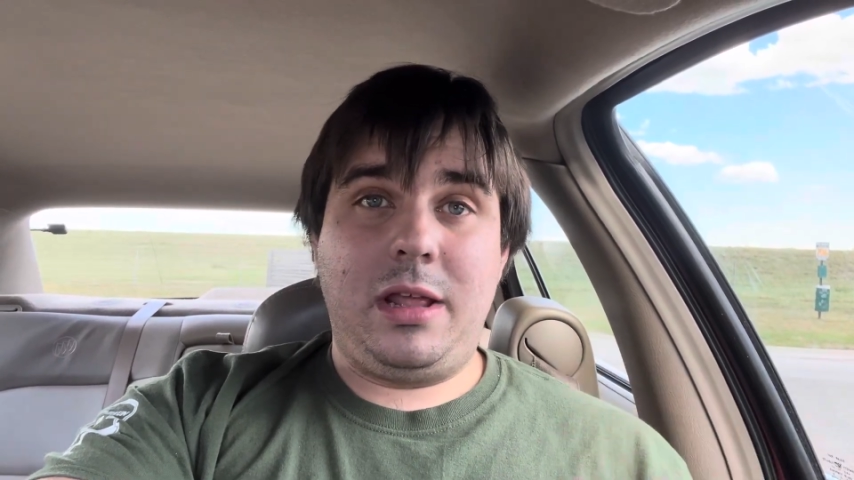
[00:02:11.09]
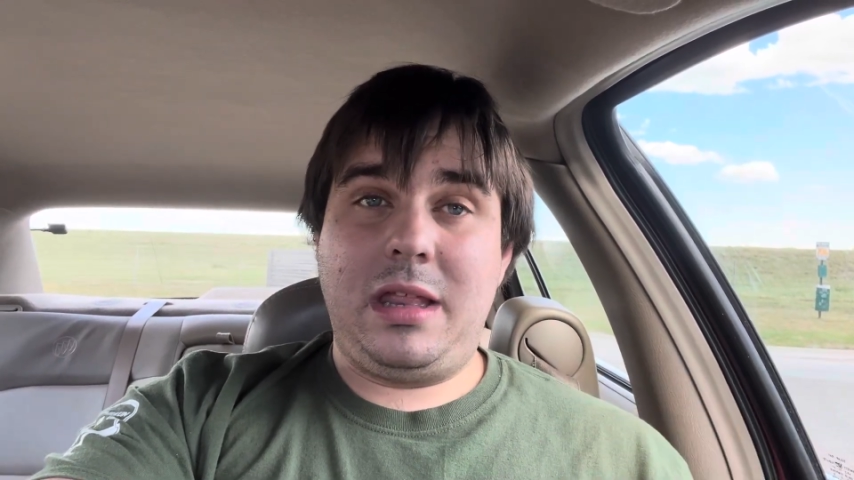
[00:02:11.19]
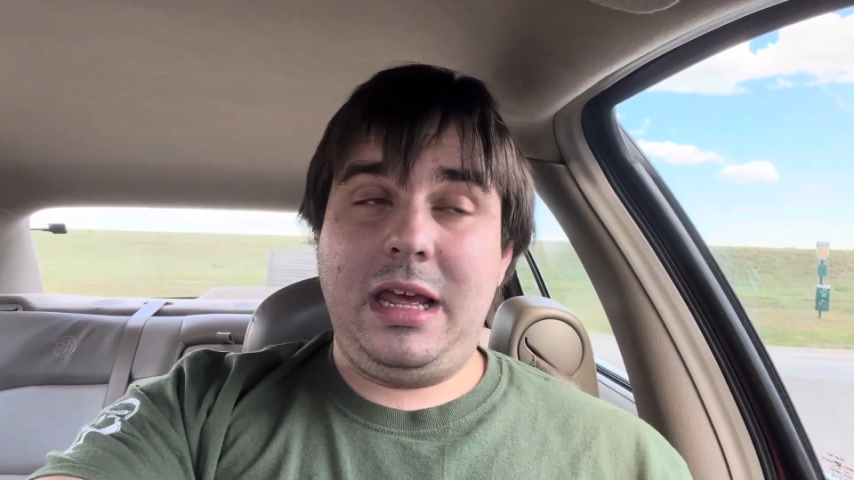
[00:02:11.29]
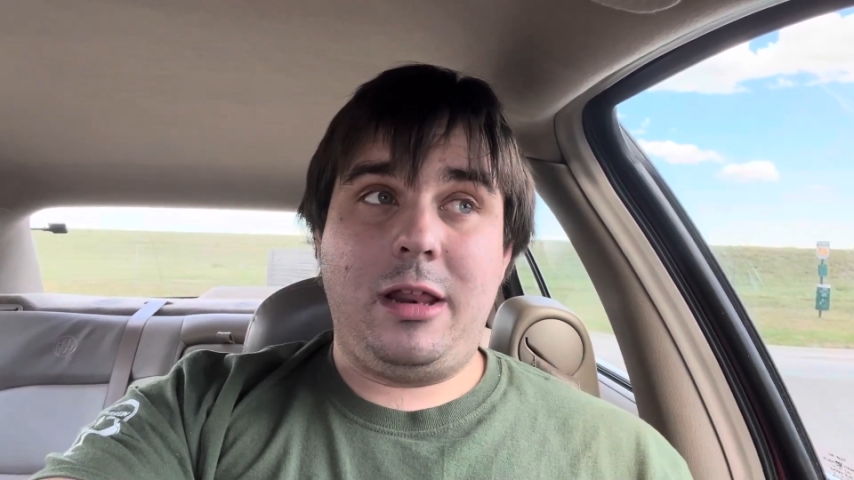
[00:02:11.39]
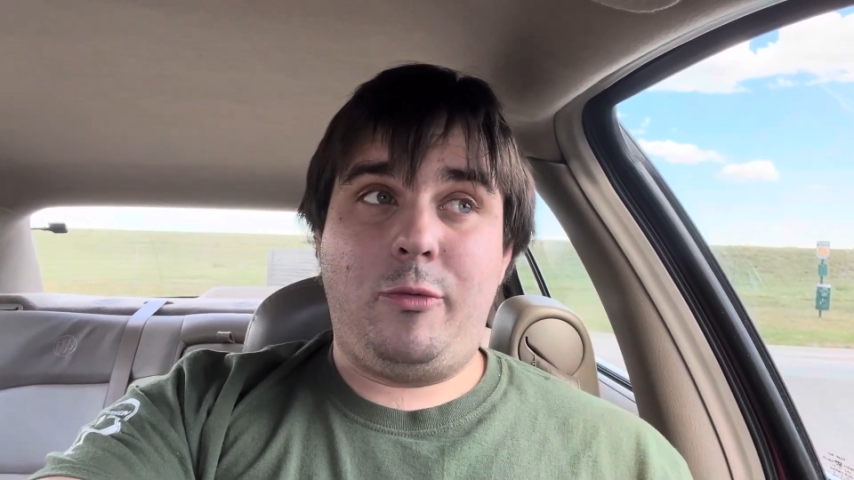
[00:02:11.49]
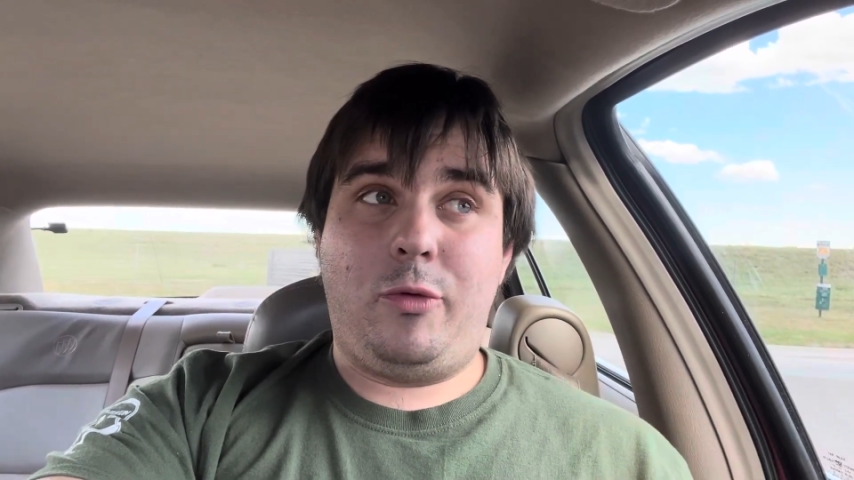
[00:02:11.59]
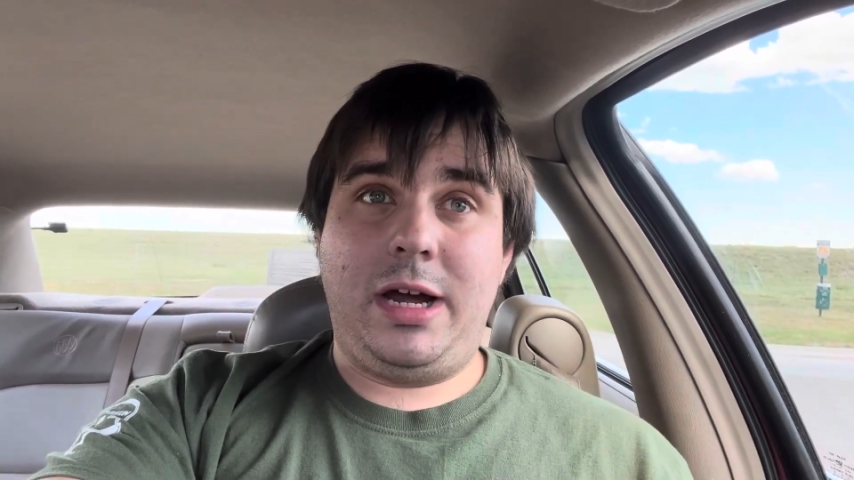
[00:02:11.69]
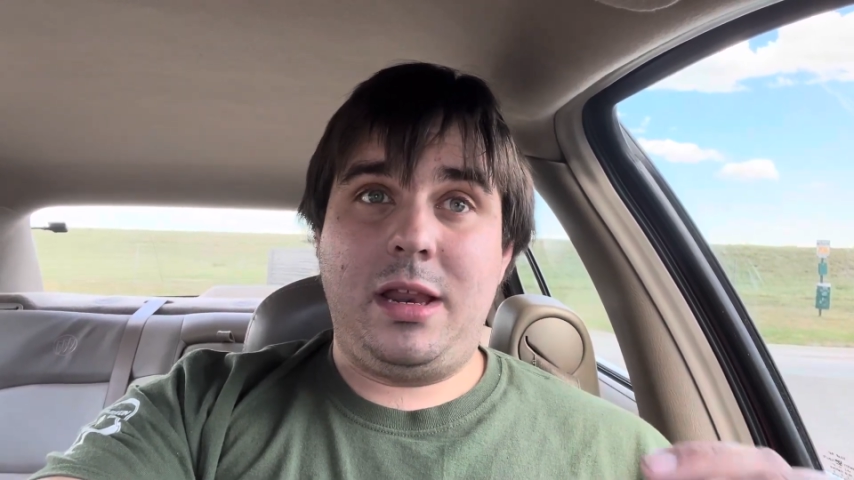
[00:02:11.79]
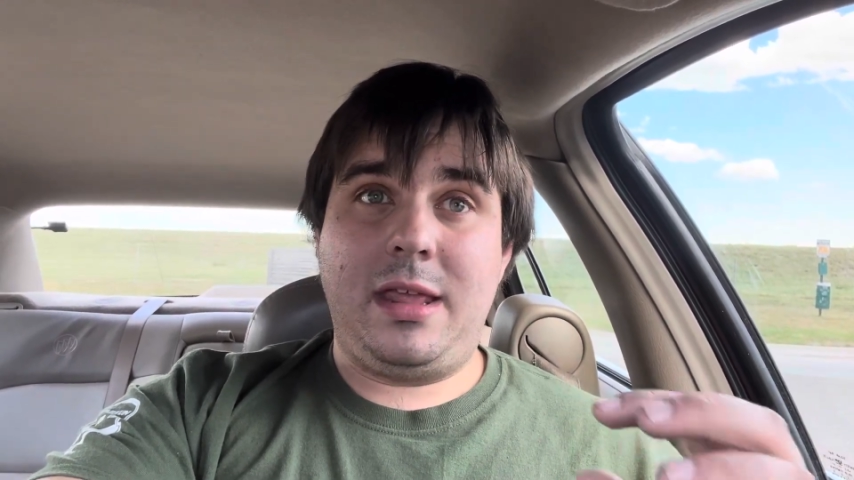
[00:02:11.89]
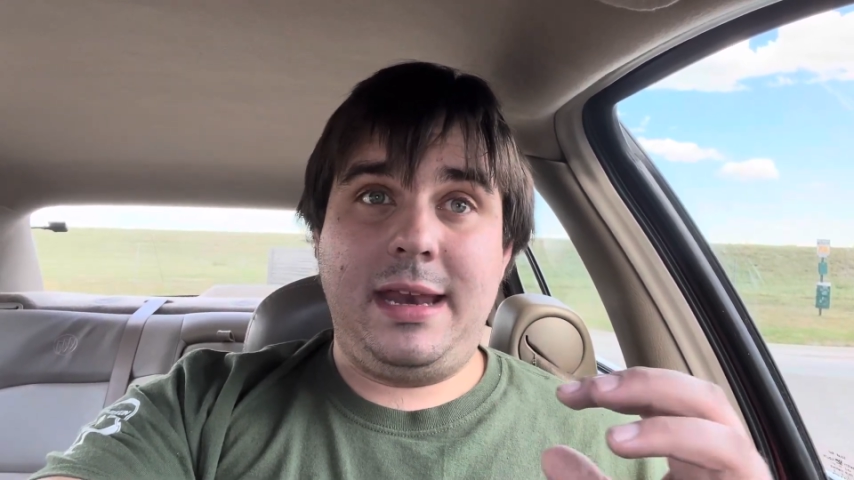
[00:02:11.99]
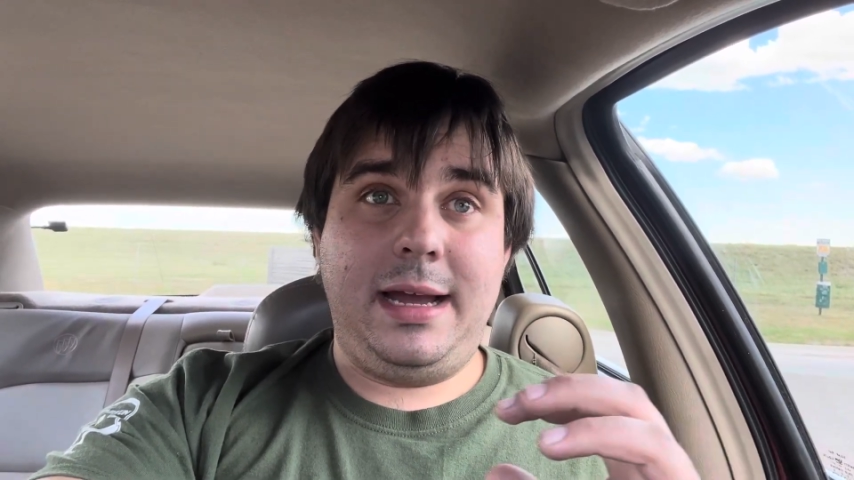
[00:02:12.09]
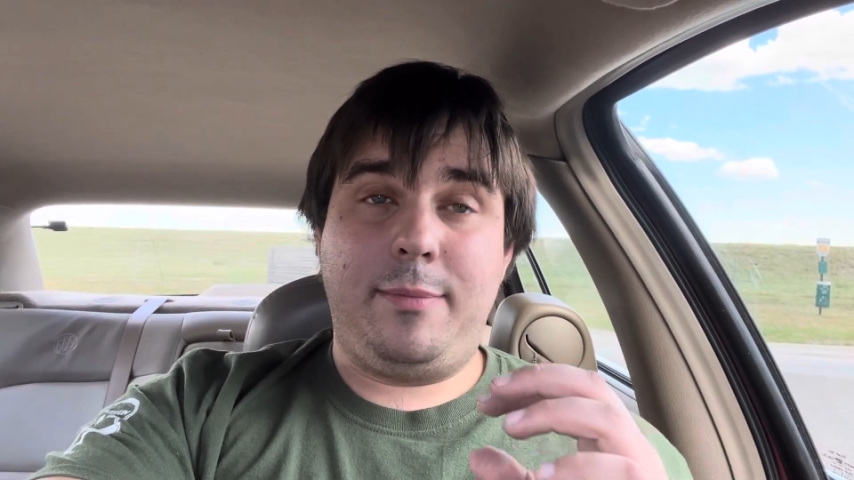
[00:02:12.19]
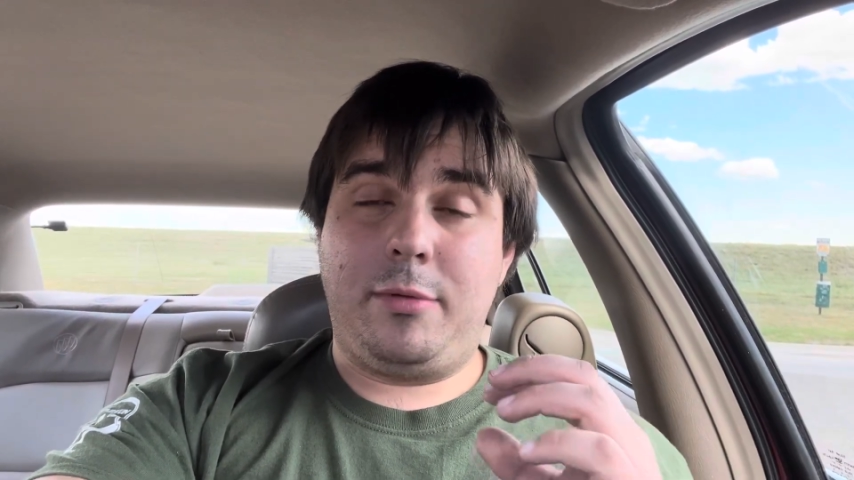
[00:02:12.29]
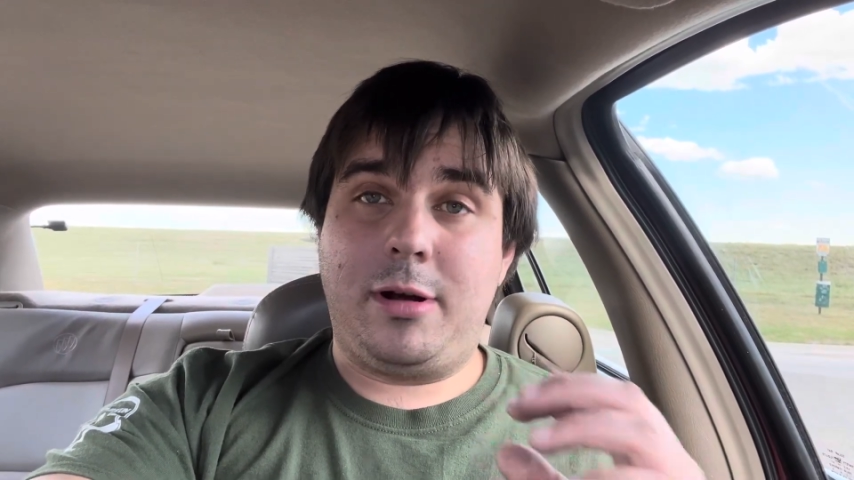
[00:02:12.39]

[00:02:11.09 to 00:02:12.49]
Season 1 setting up